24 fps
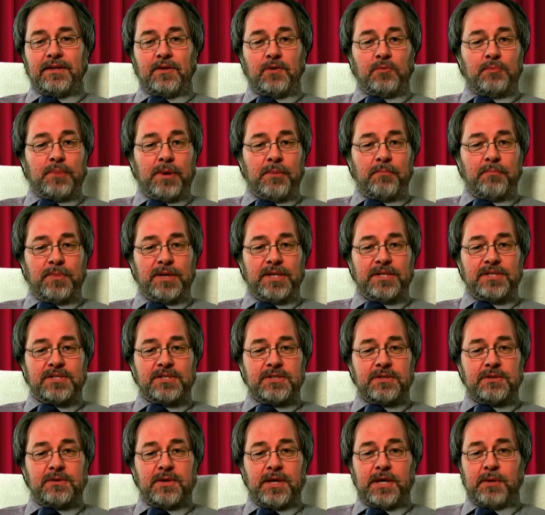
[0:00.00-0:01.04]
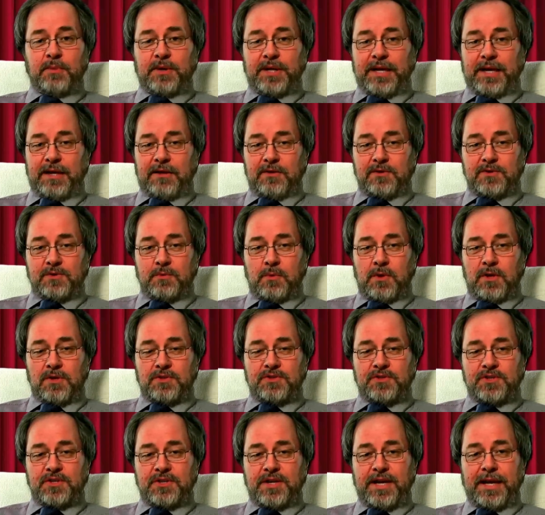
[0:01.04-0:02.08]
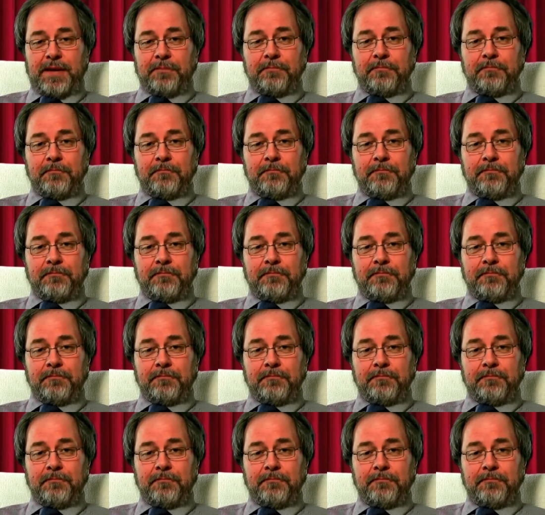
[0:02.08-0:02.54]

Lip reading: that you'll bump into anybody else whilst you're there.